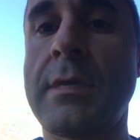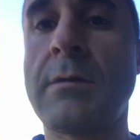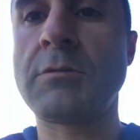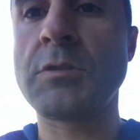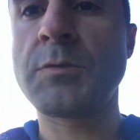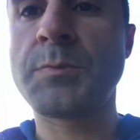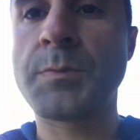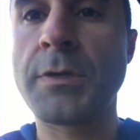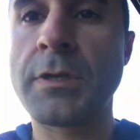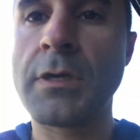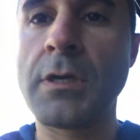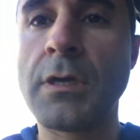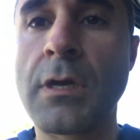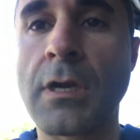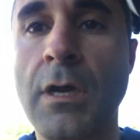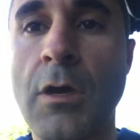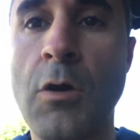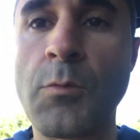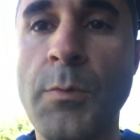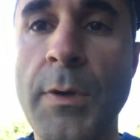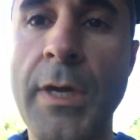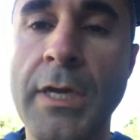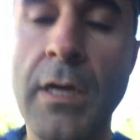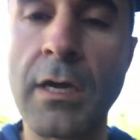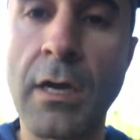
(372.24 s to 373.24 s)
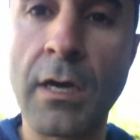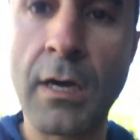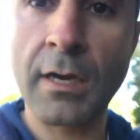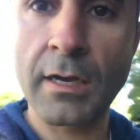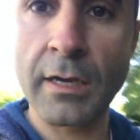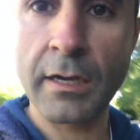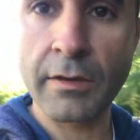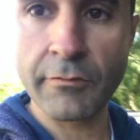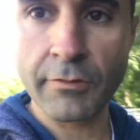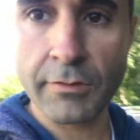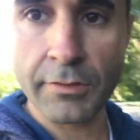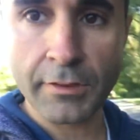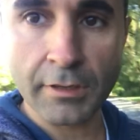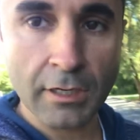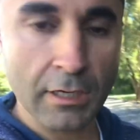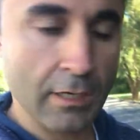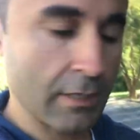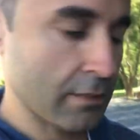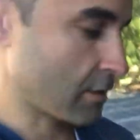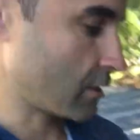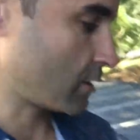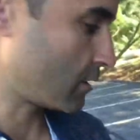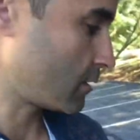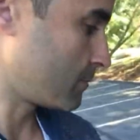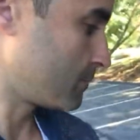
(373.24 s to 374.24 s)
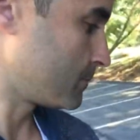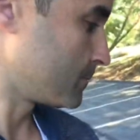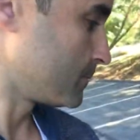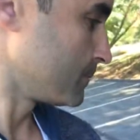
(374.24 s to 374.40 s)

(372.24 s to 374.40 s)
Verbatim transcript: that was pretty good. I hope I caught everything on there.